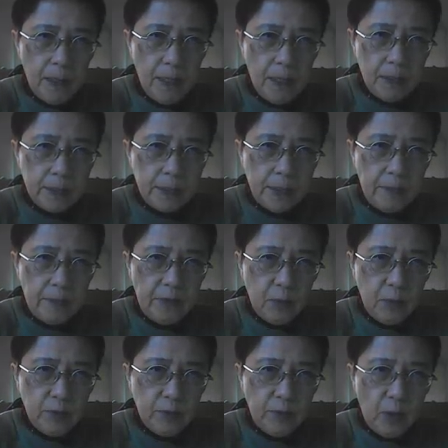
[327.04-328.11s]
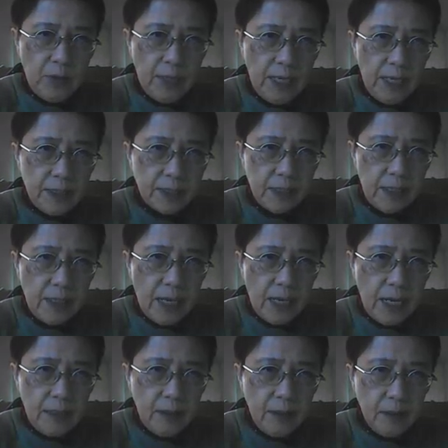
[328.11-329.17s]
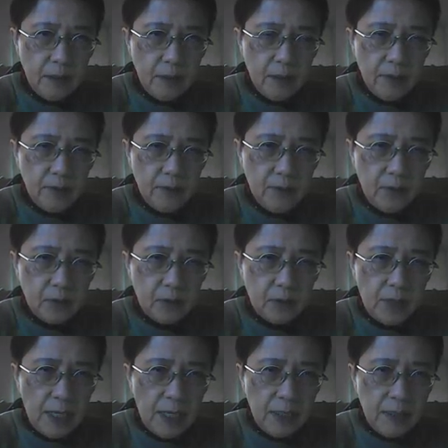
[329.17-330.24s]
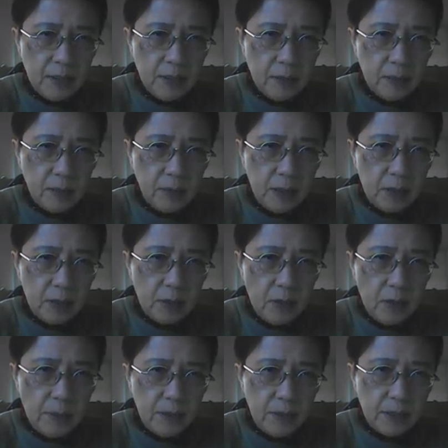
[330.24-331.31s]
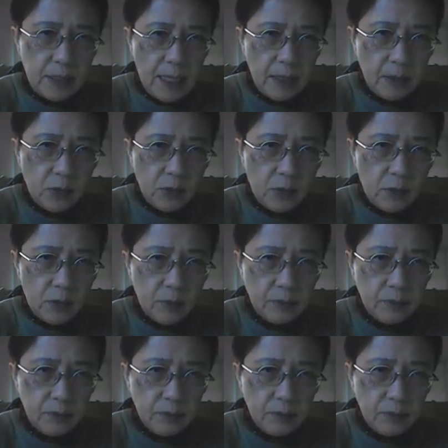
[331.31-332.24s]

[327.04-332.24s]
And same thing with OASDI. For the rest, we need to copy it down too.